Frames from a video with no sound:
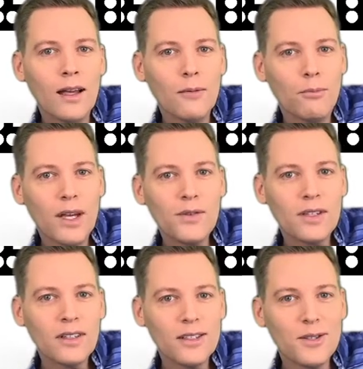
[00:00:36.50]

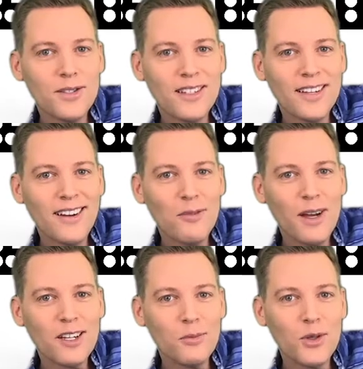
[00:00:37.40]
basically just sit on my
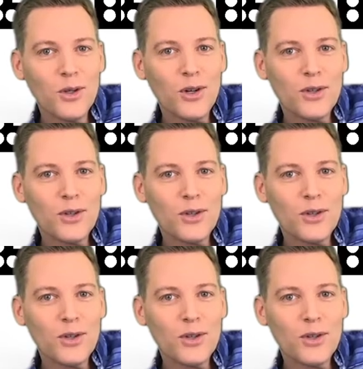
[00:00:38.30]
computer.